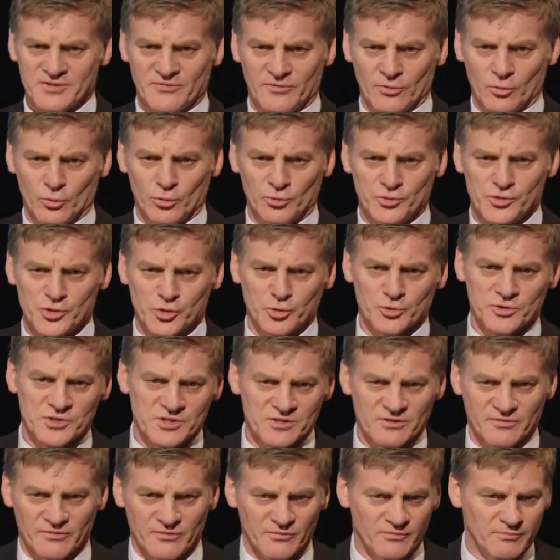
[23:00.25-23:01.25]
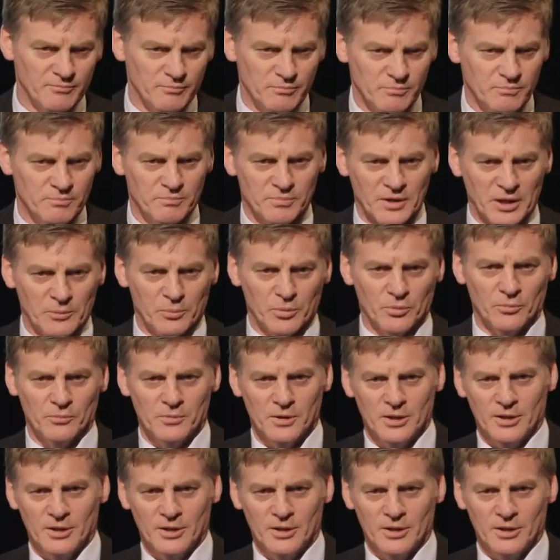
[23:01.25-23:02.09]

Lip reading: for all sorts of people